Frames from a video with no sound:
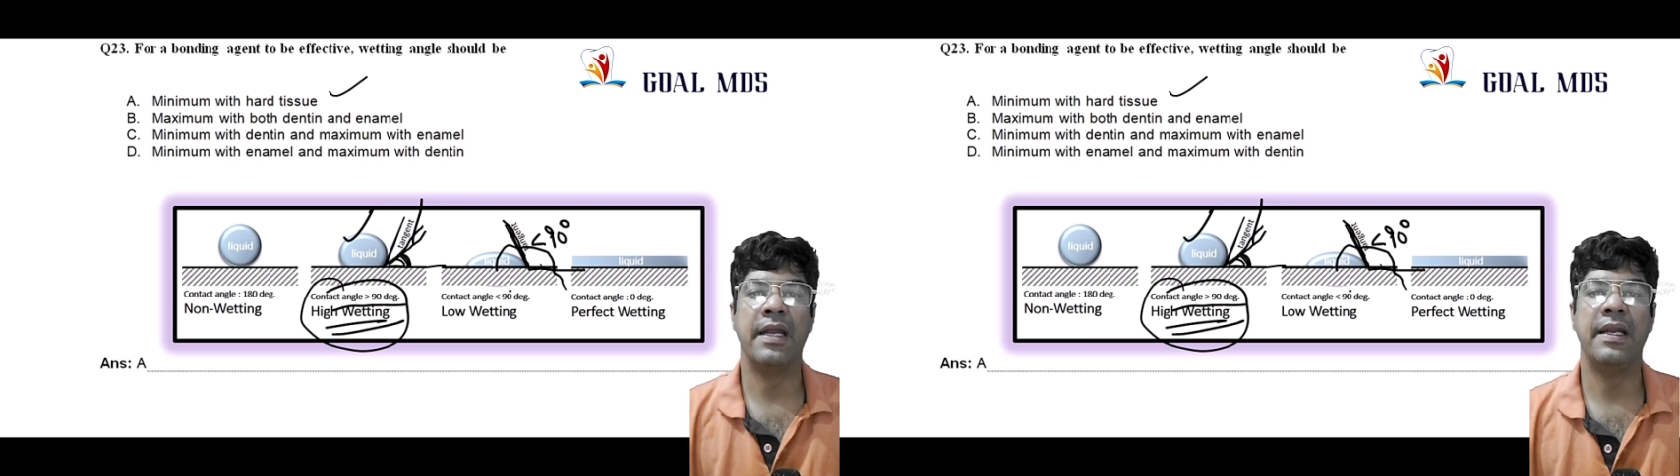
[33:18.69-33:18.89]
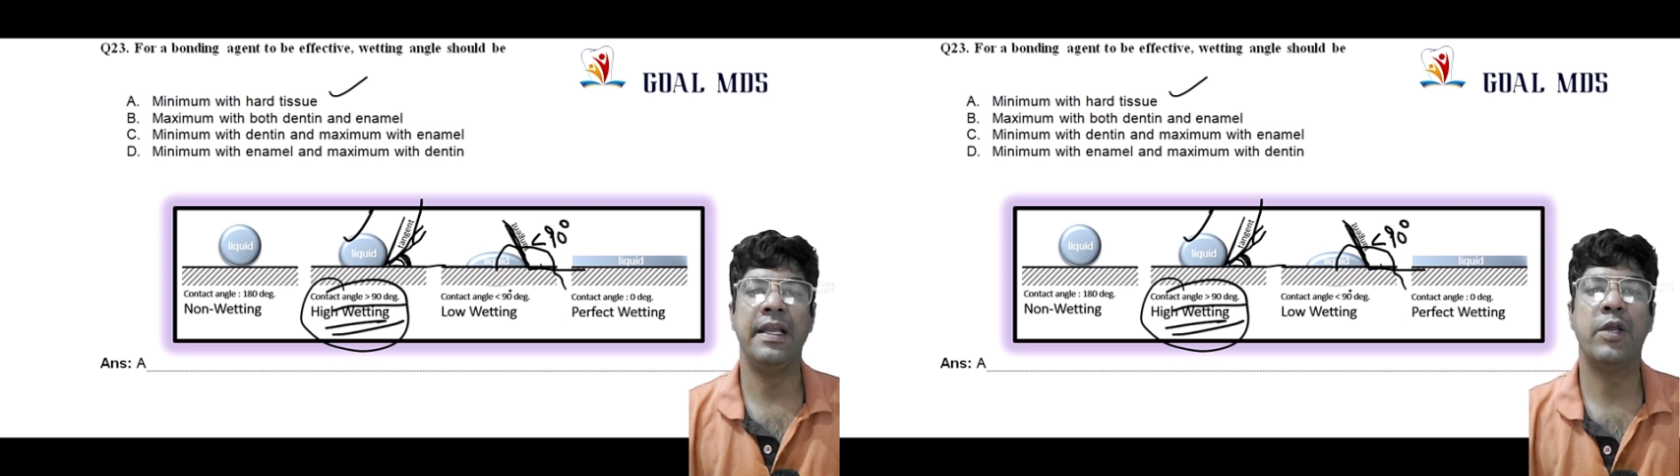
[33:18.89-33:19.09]

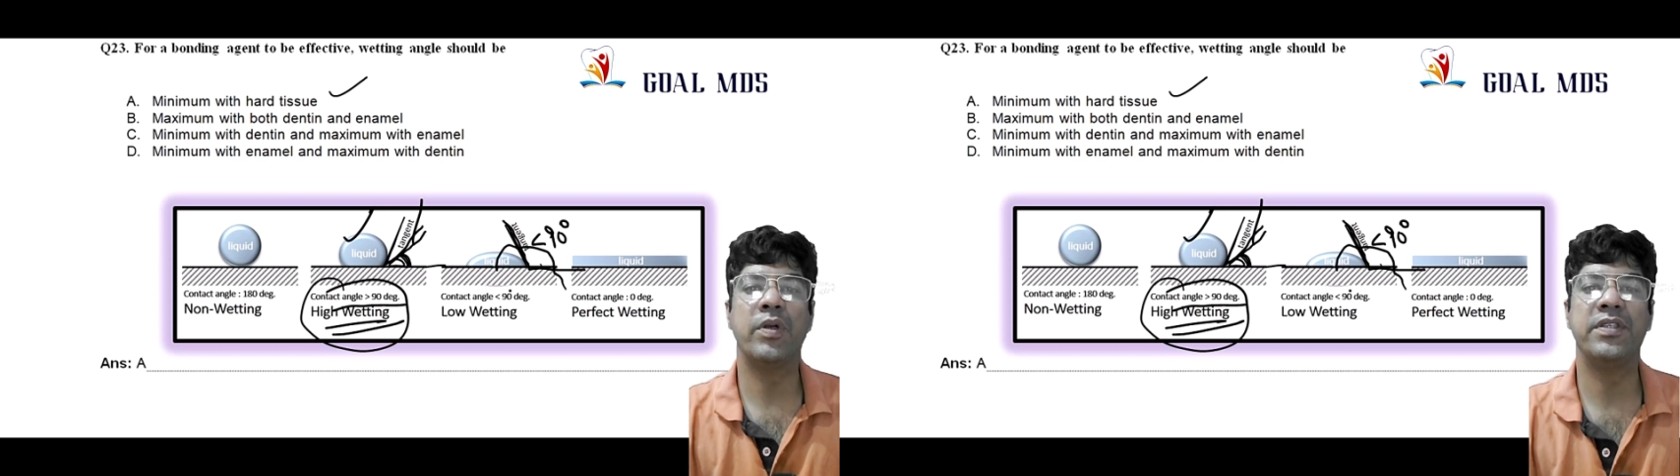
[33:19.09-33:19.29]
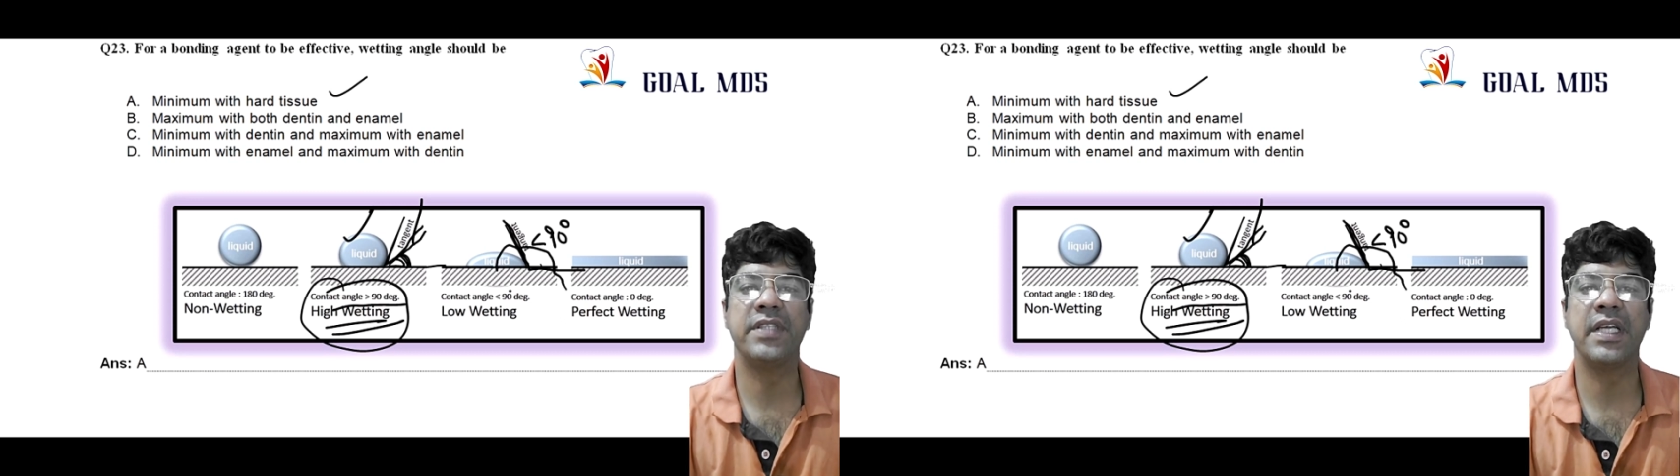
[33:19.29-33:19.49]
and
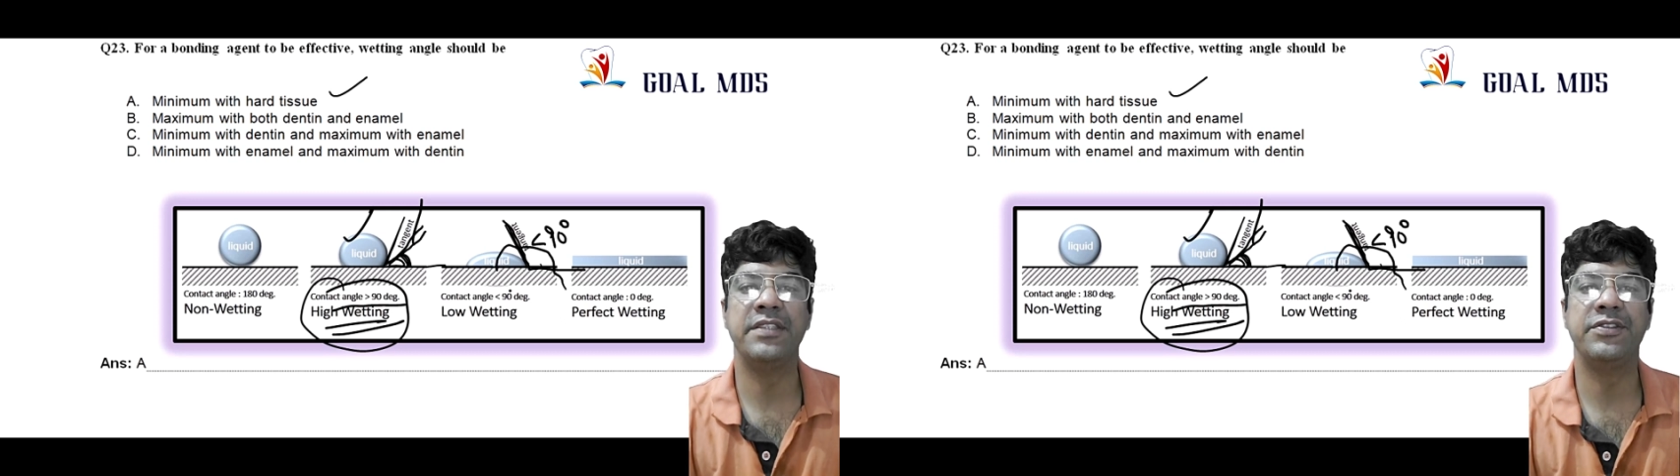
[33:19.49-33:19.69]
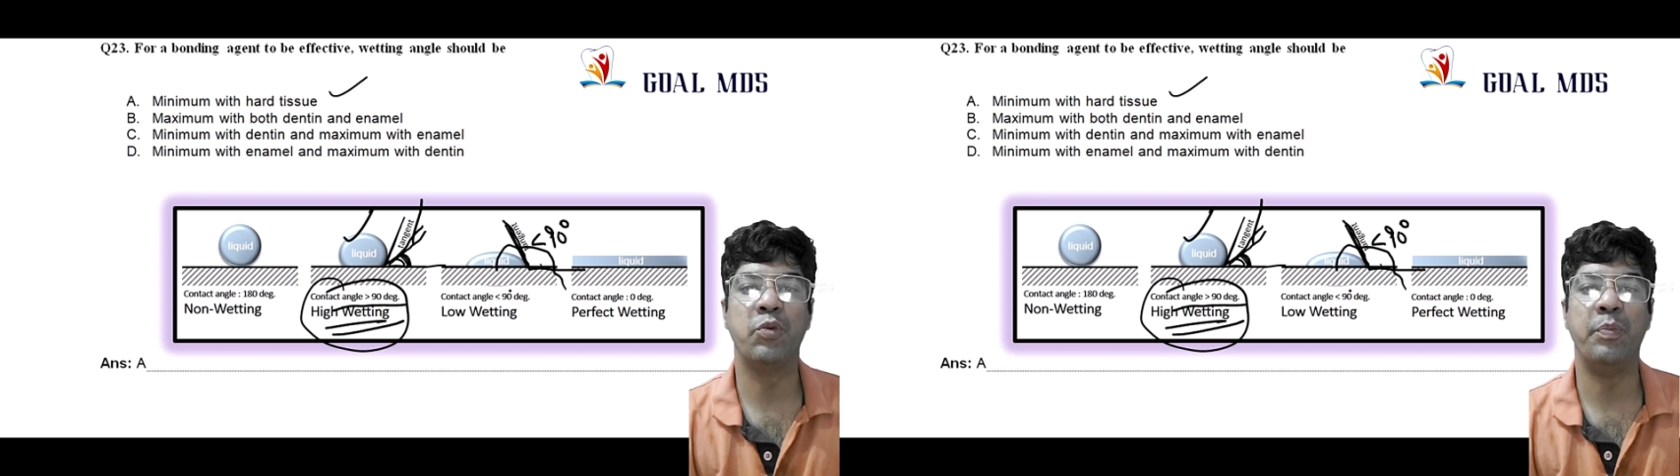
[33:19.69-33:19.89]
liquid
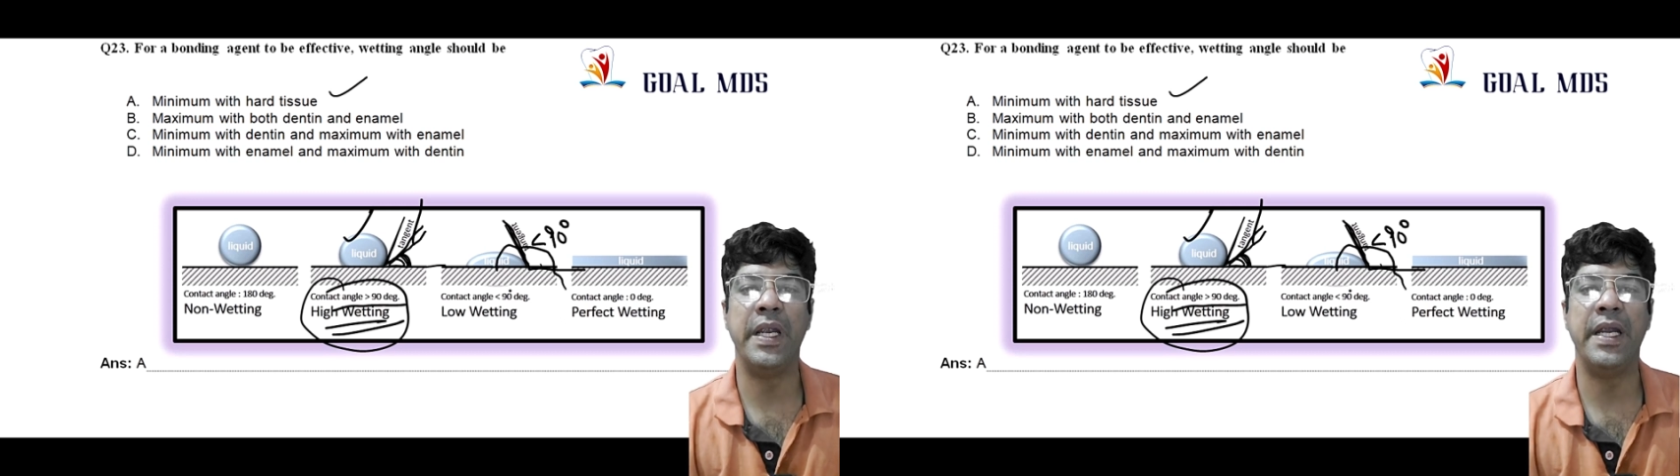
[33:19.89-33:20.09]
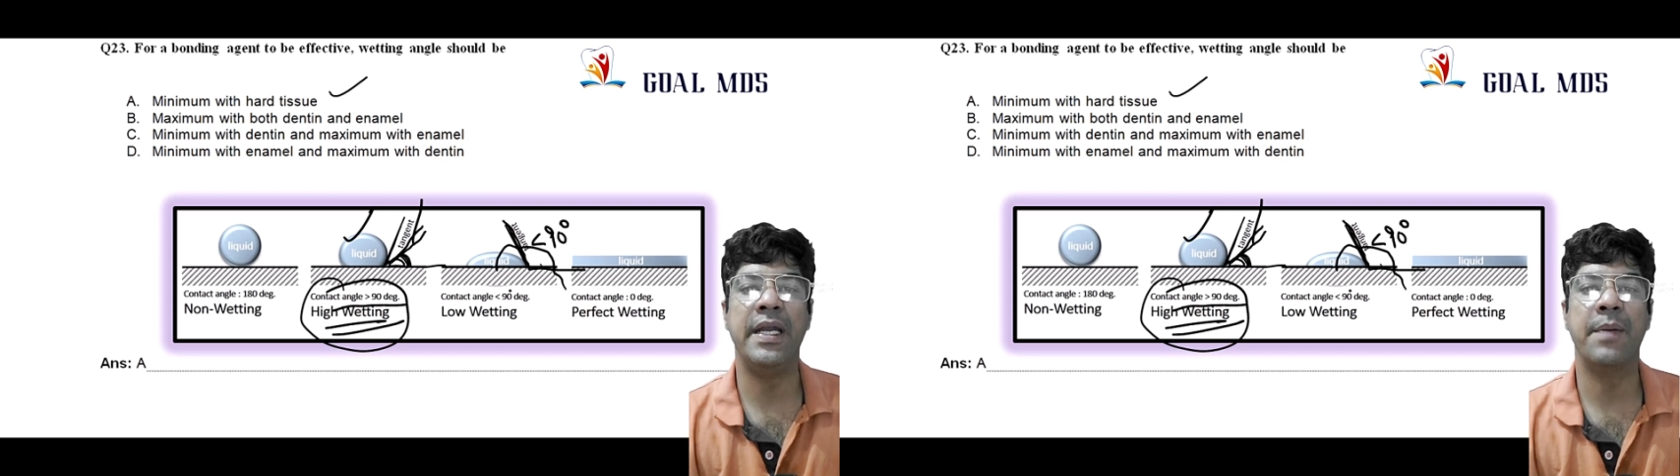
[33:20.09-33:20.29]
tends to bead